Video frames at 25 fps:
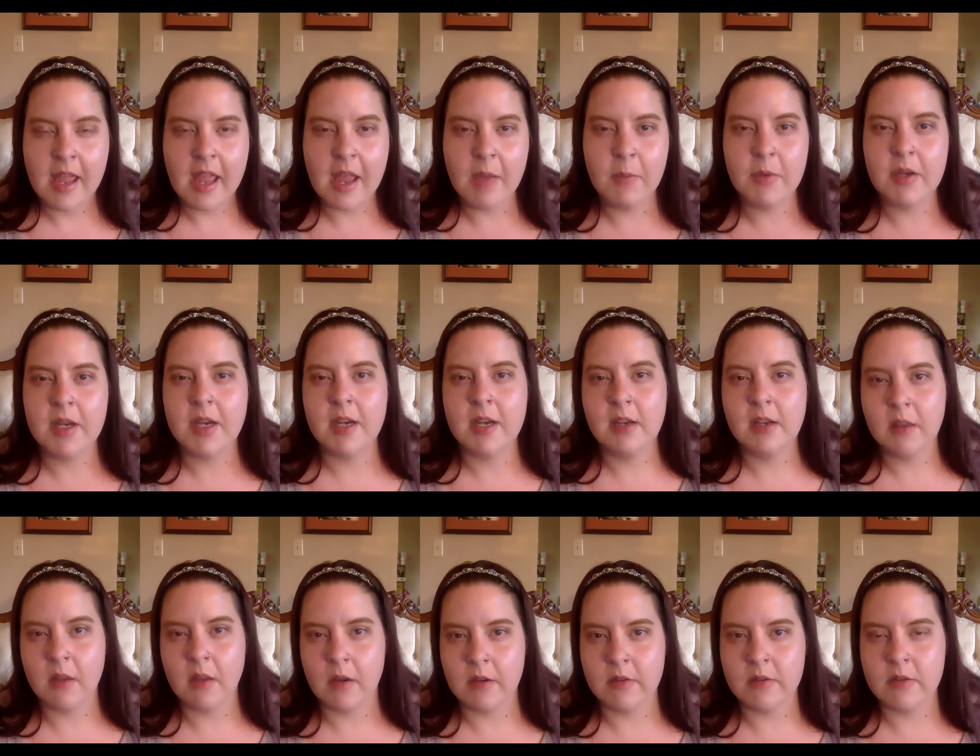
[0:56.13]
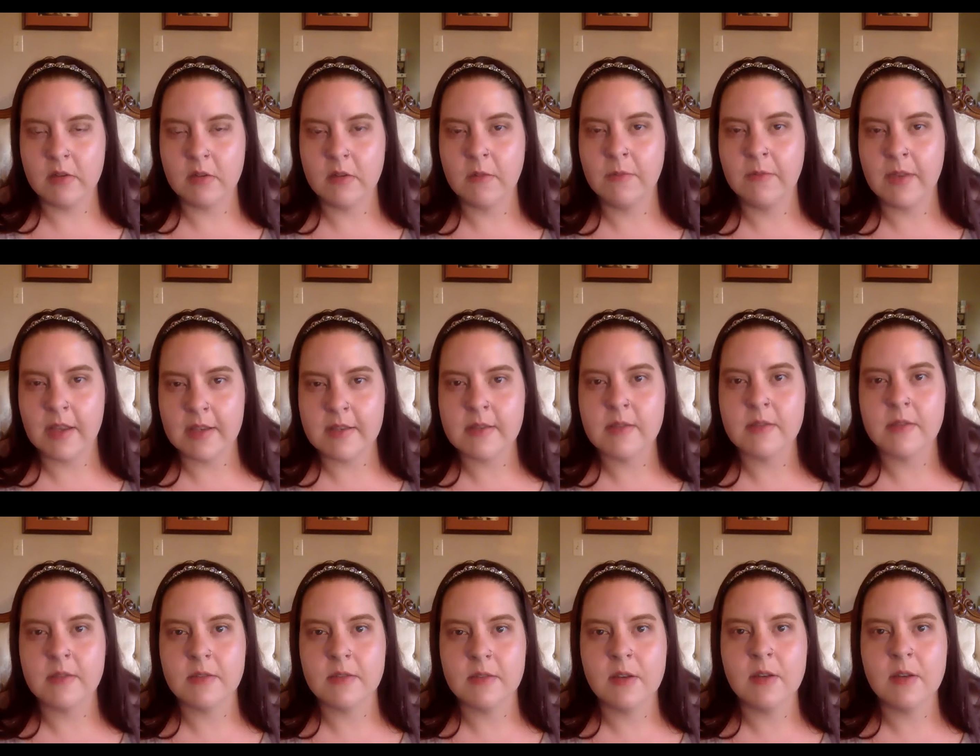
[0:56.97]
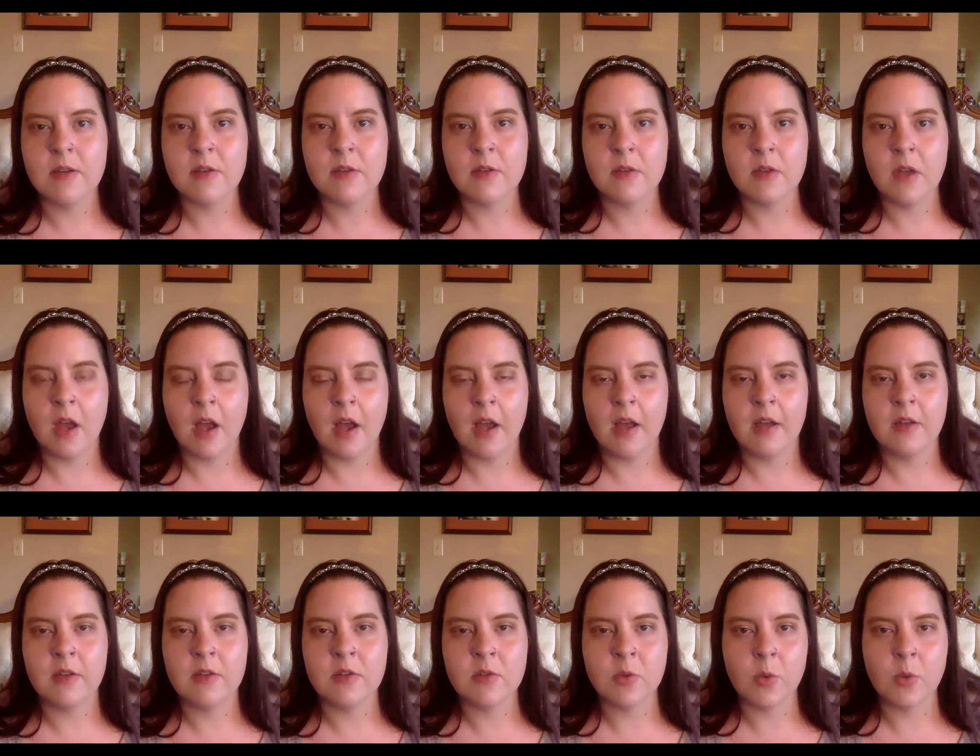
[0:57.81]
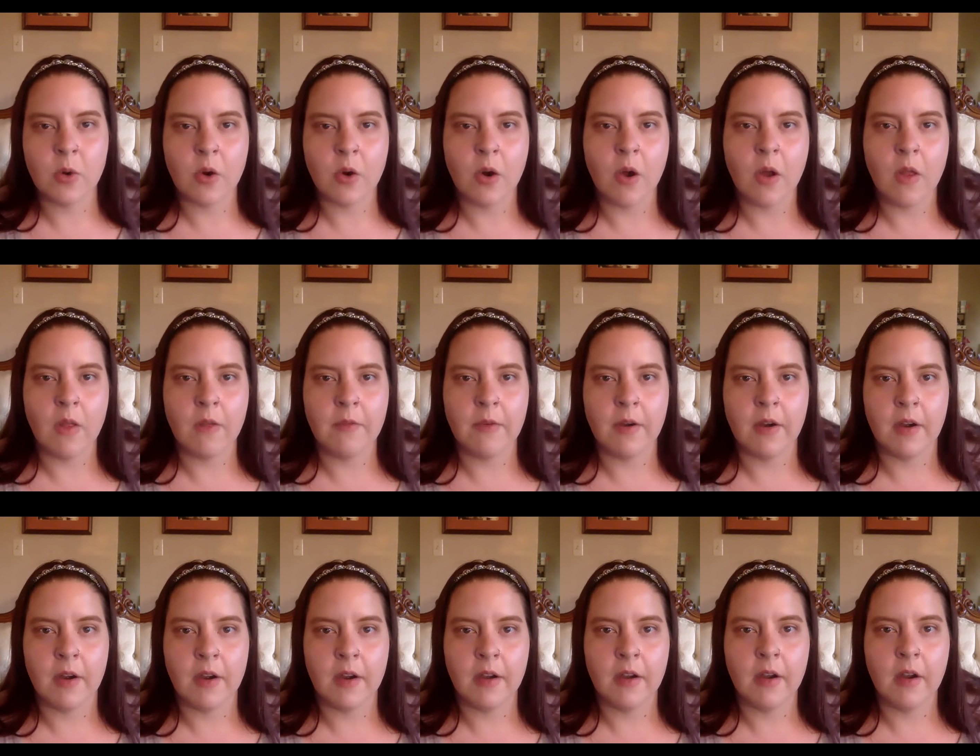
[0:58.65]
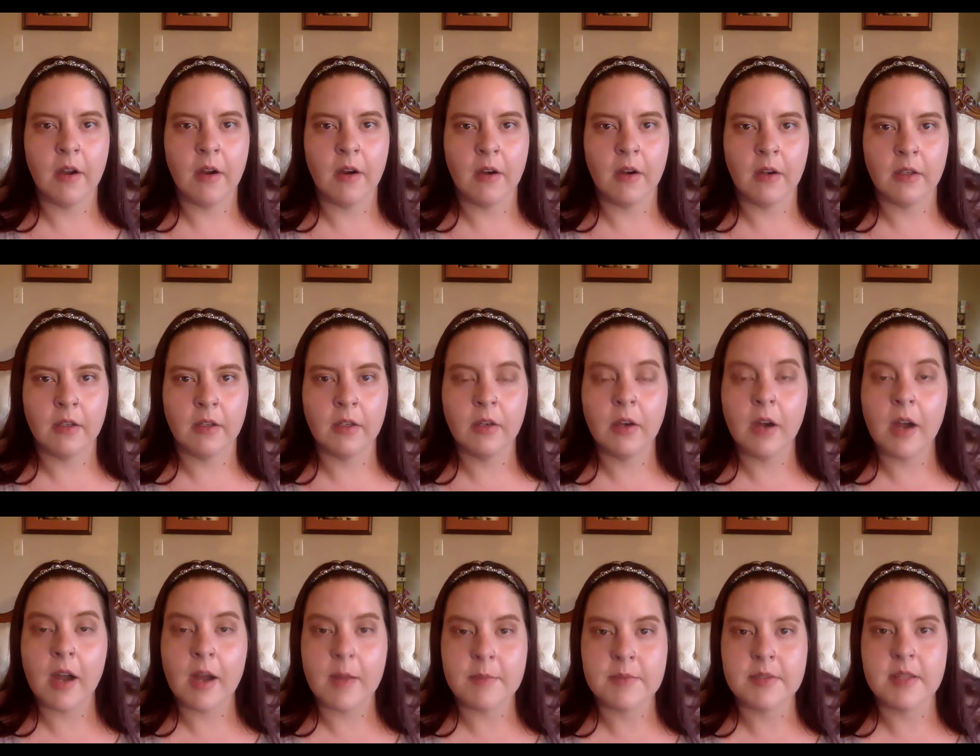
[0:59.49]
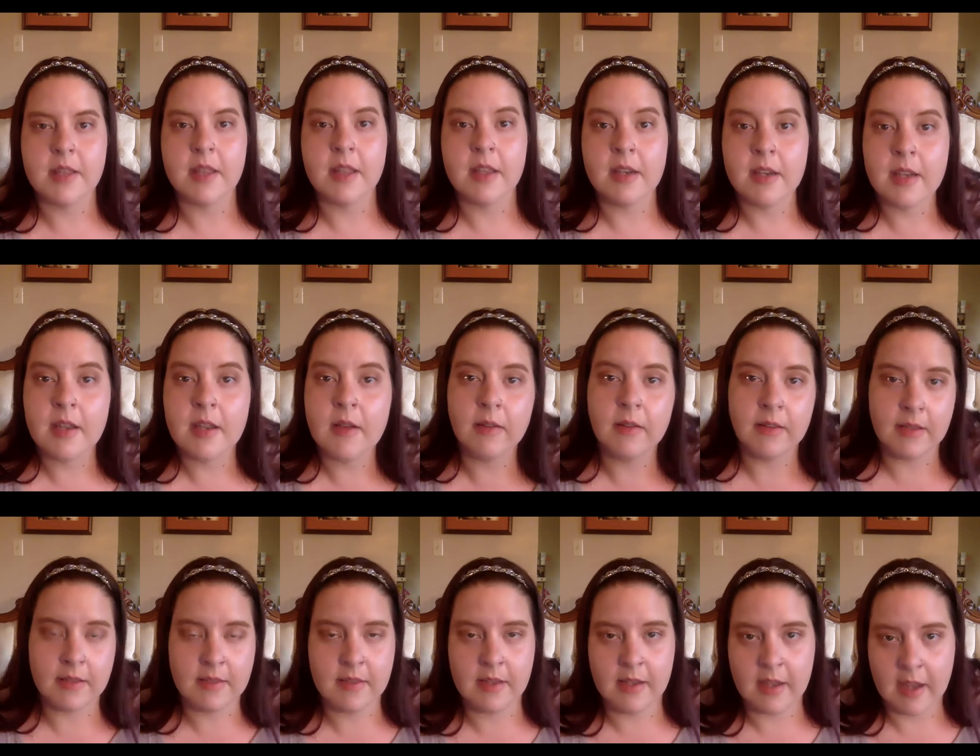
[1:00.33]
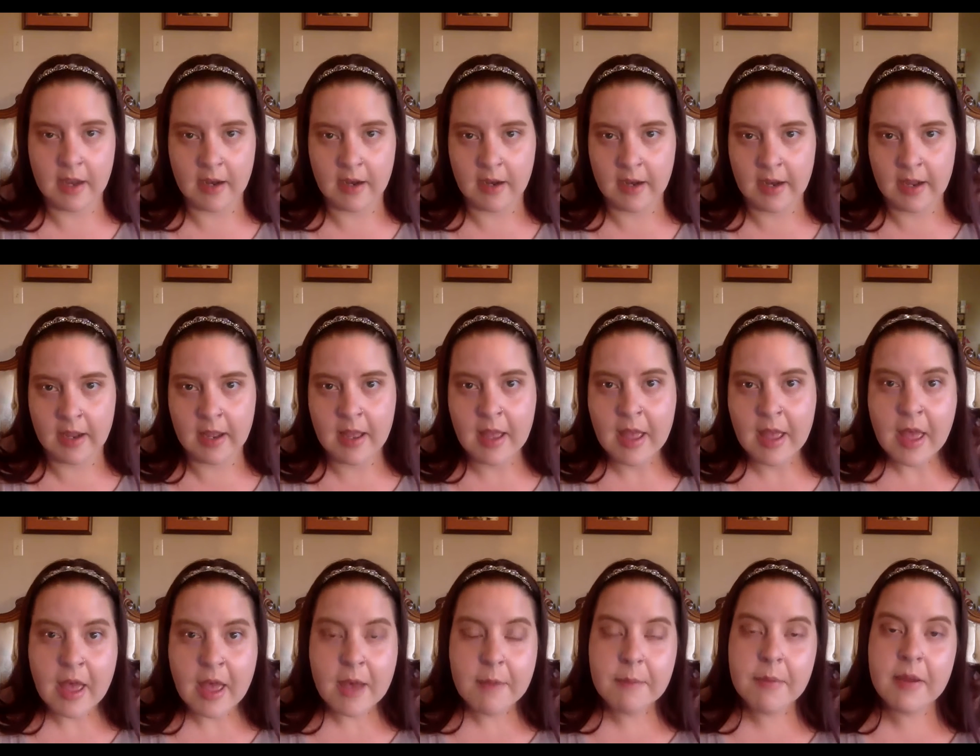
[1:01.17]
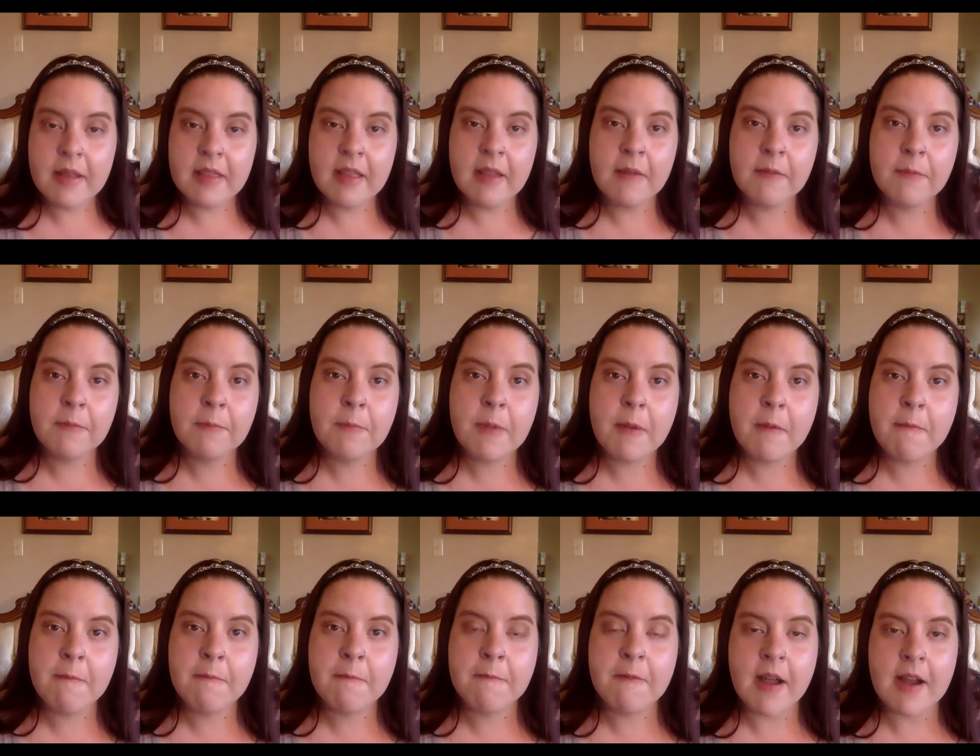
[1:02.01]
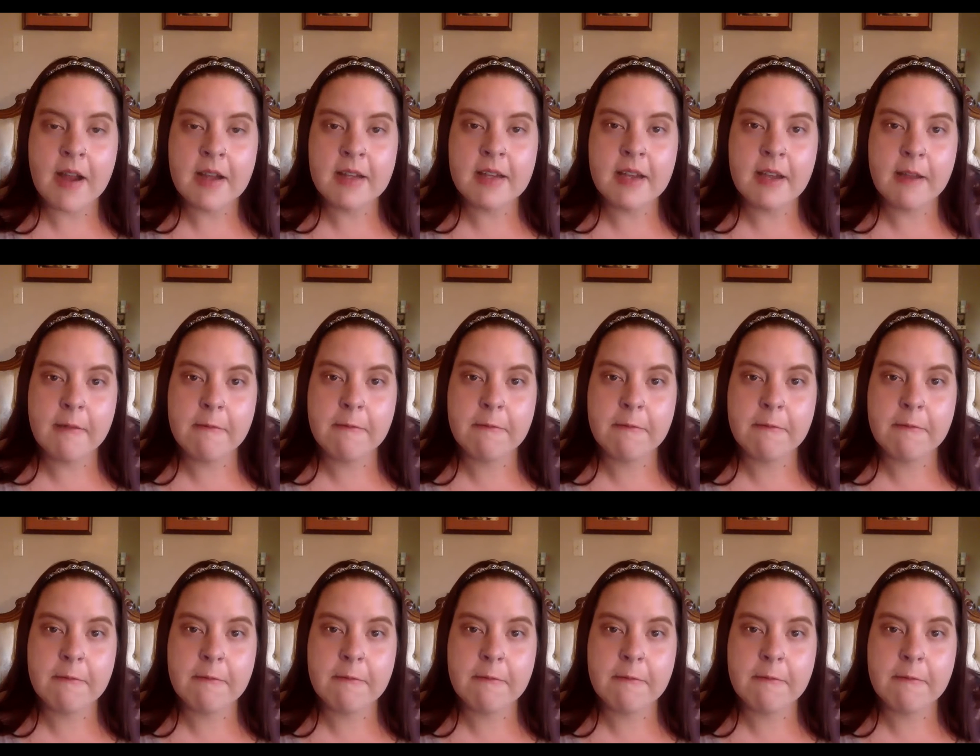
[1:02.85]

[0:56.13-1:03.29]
and we needed larger vessels to just store all of our crops in the Neolithic area. But they've been finding